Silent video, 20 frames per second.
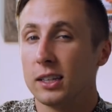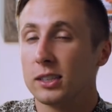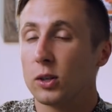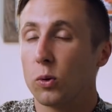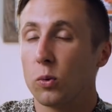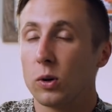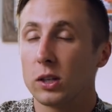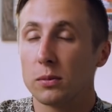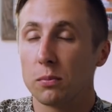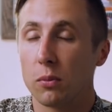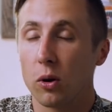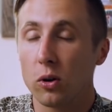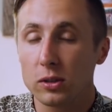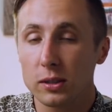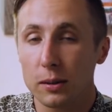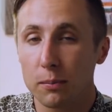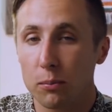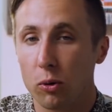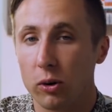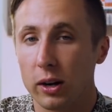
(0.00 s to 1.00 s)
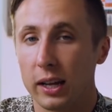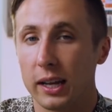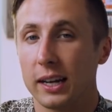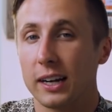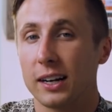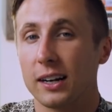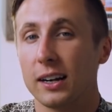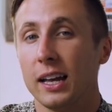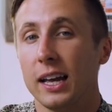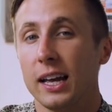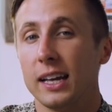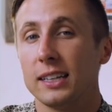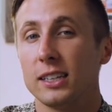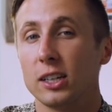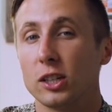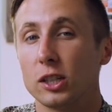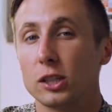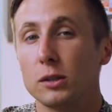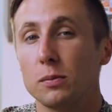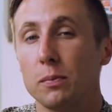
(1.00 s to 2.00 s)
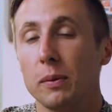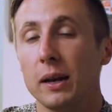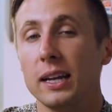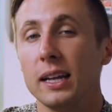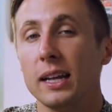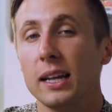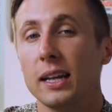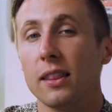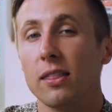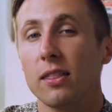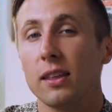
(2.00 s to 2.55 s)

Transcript: So what's most important here is that you're spending